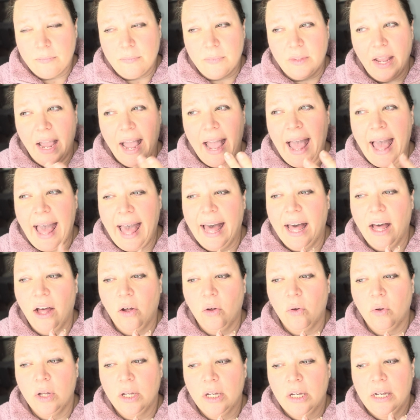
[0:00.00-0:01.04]

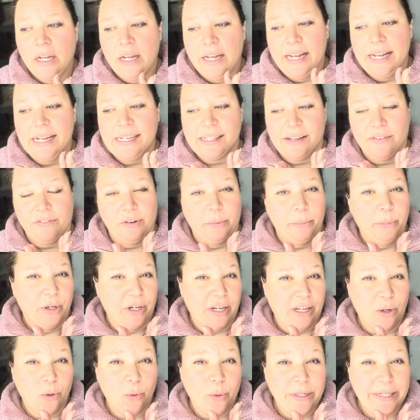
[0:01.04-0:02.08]
How is everybody
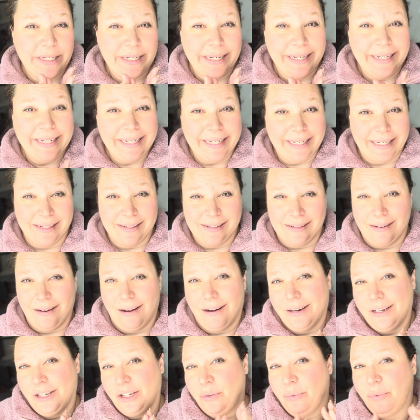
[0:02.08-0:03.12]
going to eat? Are
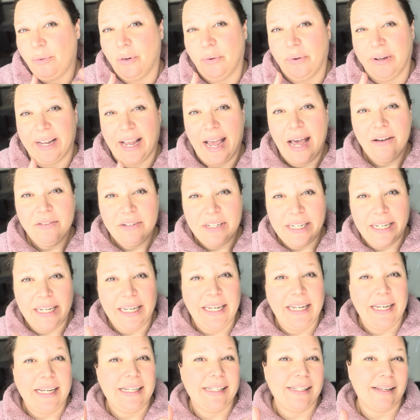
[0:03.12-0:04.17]
you going out to
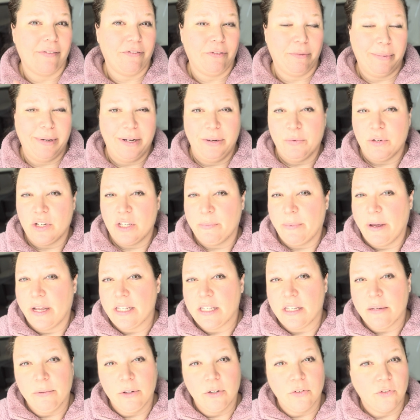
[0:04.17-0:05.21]
eat? Is everybody
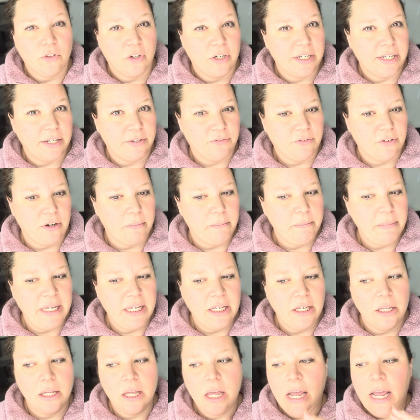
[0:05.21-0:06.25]
responsible for a different
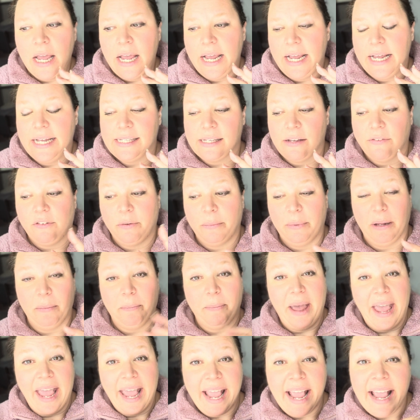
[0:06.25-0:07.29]
meal? Is everybody
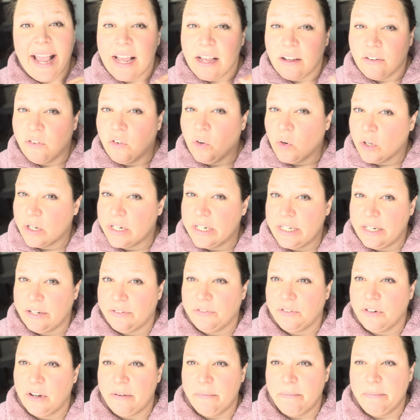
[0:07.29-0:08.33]
paying for a
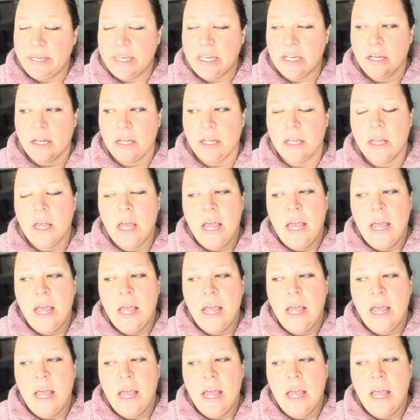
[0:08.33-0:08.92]
different meal?